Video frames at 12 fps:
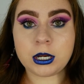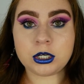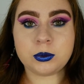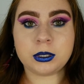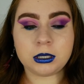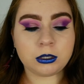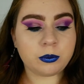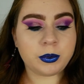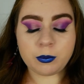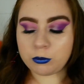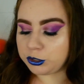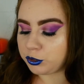and do a little bit
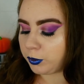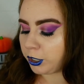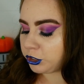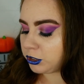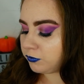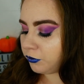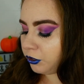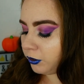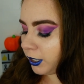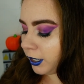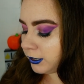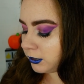more swatches for you
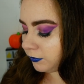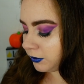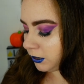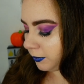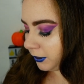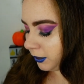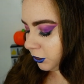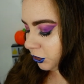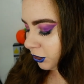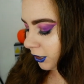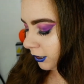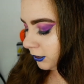guys of some of these
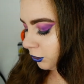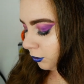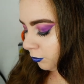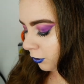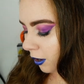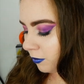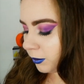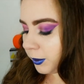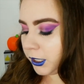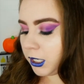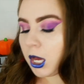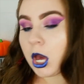shades that you
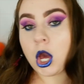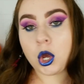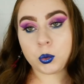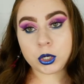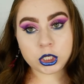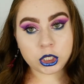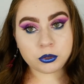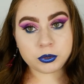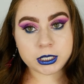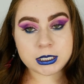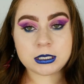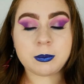probably were
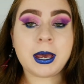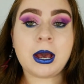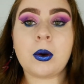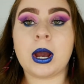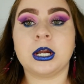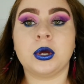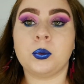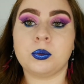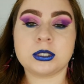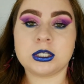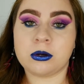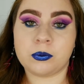curious about. I
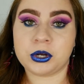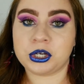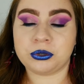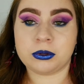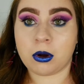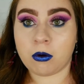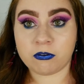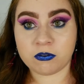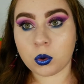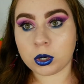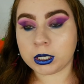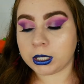still don't want to do the whole
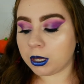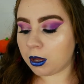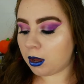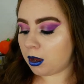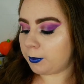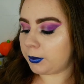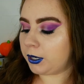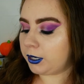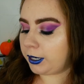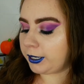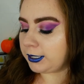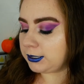40, but
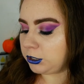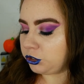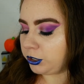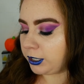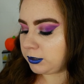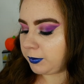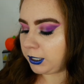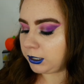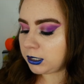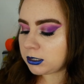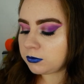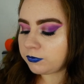I guess since you guys made it
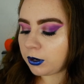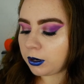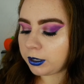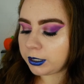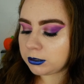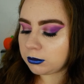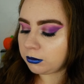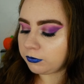this far into the